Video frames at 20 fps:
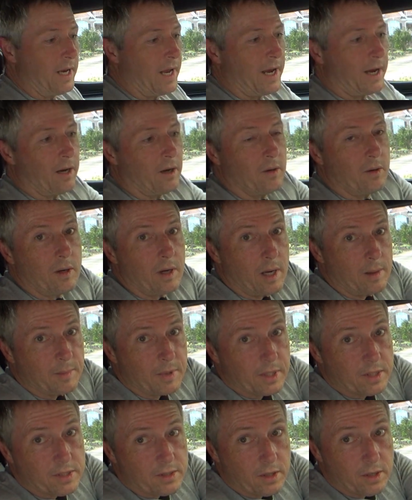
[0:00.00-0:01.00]
Now I'm
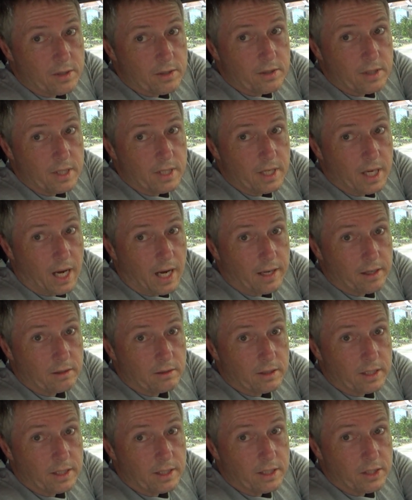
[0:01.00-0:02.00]
going to start the
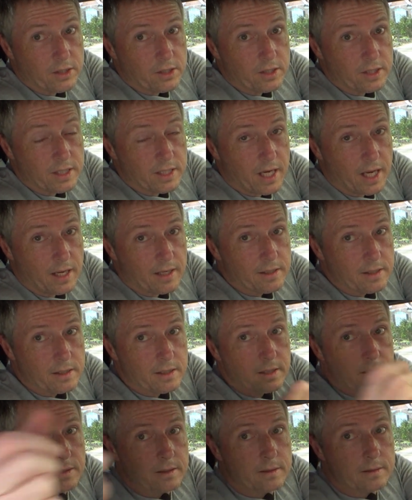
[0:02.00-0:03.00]
idle condition
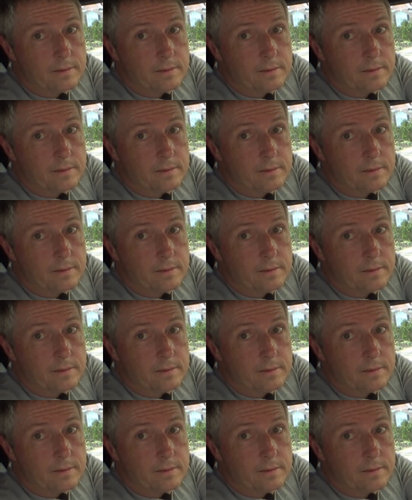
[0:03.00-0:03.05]
test.